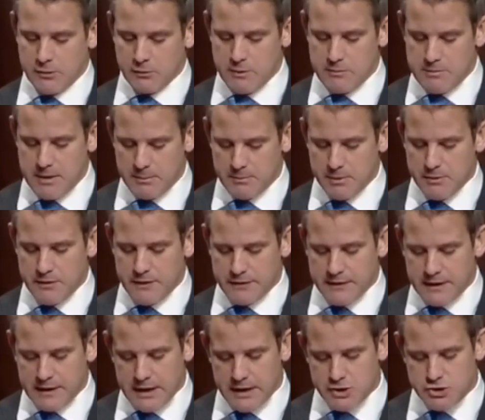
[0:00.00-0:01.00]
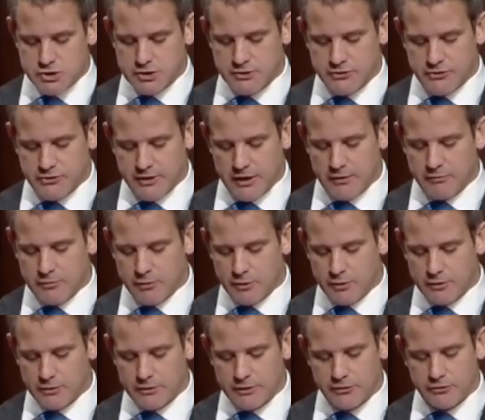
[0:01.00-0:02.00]
and remember that the nation itself
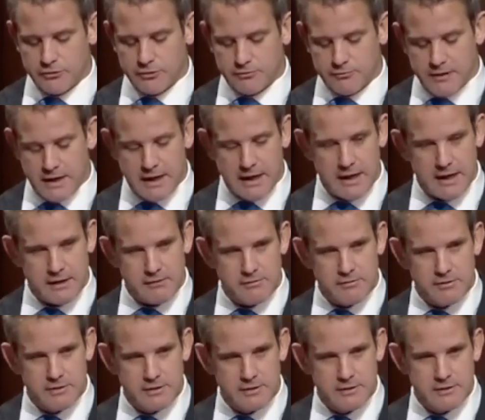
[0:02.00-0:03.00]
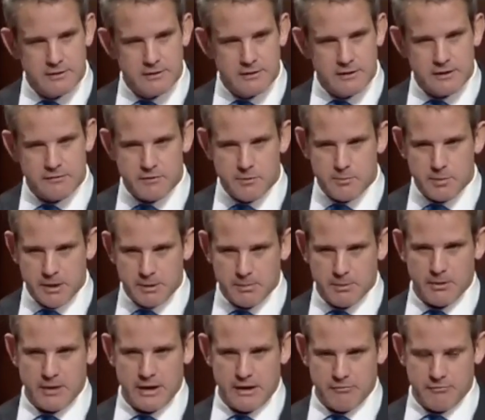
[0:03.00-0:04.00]
will only survive if the
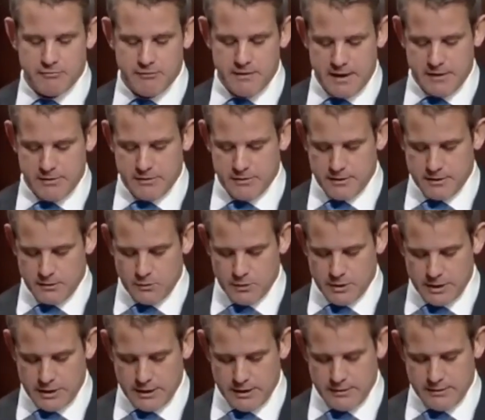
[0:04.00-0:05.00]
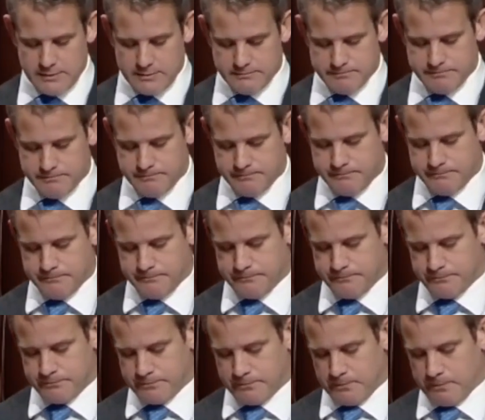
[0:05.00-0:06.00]
people have faith in one another.
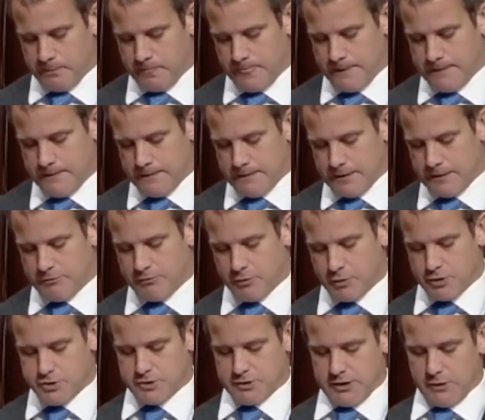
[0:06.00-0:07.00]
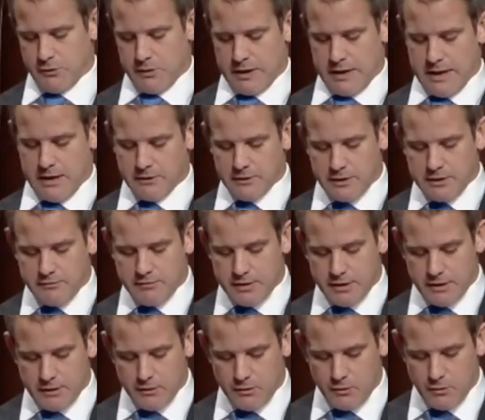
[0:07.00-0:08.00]
Unfortunately, we now live
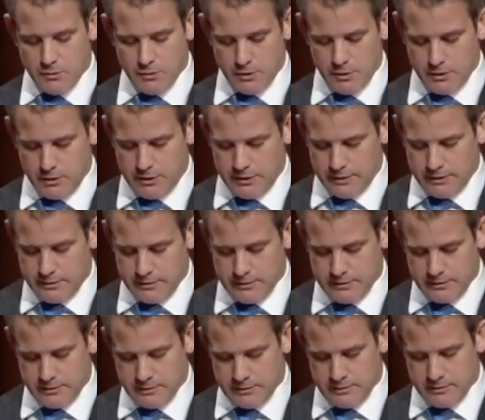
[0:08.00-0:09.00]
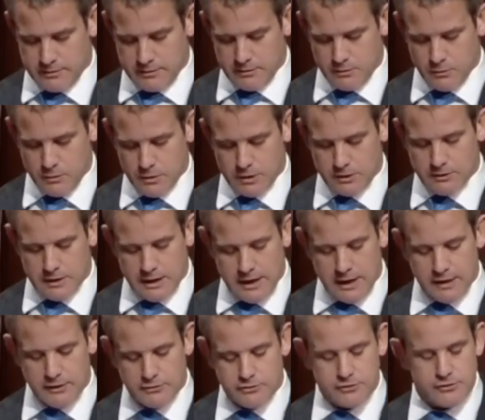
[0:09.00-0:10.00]
in a world where
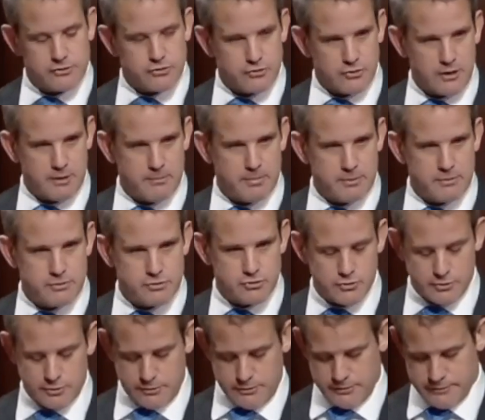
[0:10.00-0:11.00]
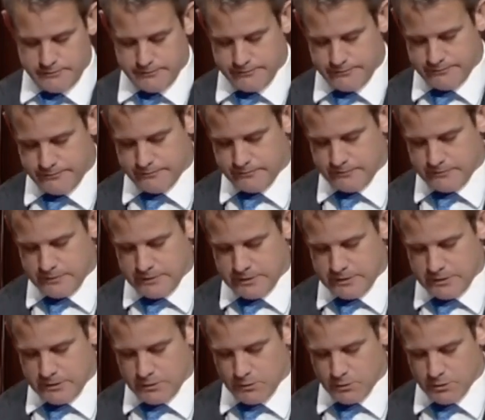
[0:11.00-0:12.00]
lies trump truth,
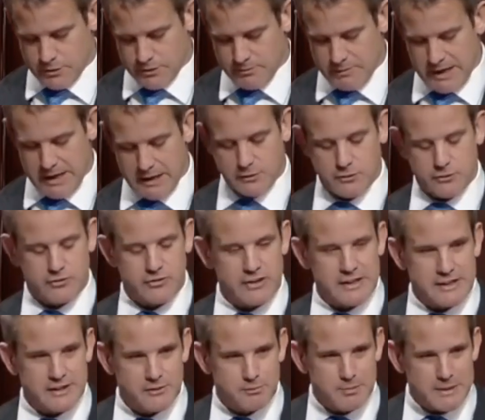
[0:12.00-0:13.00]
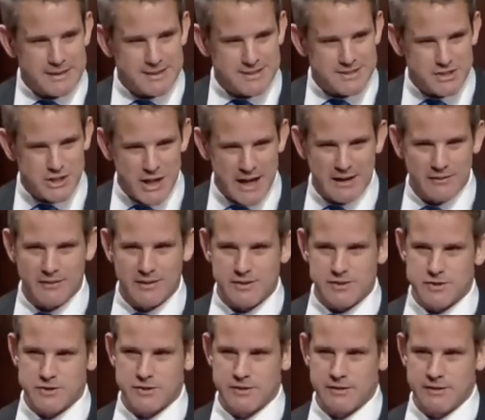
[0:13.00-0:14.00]
where democracy is being
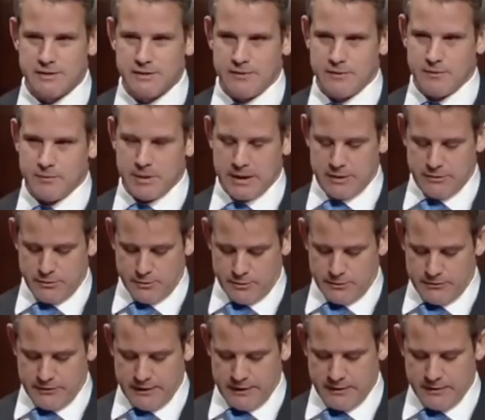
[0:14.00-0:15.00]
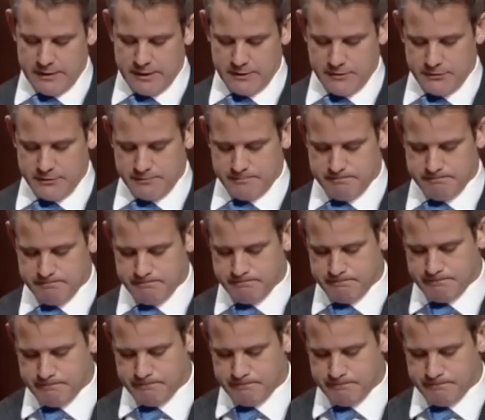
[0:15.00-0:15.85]
challenged by authoritarianism.